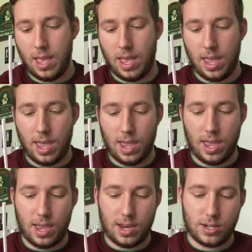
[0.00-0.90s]

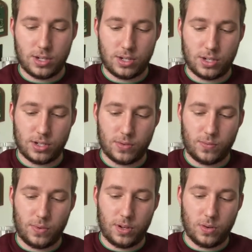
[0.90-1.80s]
and just
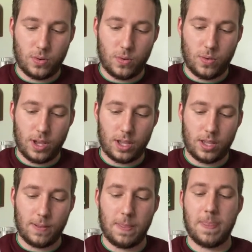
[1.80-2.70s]
real quick,
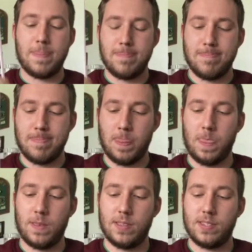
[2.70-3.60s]

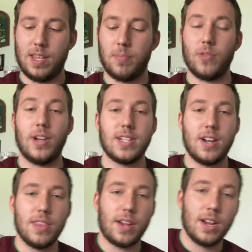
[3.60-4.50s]
staple it right down
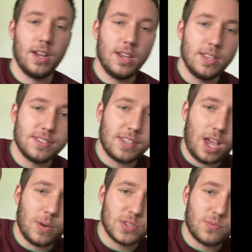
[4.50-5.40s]
on there. See
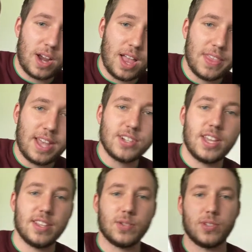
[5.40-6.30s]
how it's right on the edge of
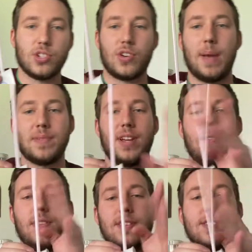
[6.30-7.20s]
that, so it's trapped
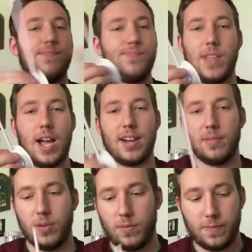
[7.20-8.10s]
down? This, not gonna
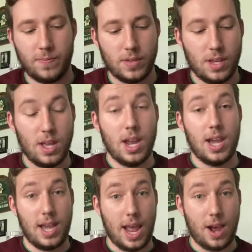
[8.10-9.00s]
move.
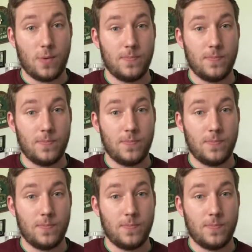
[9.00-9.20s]
Now,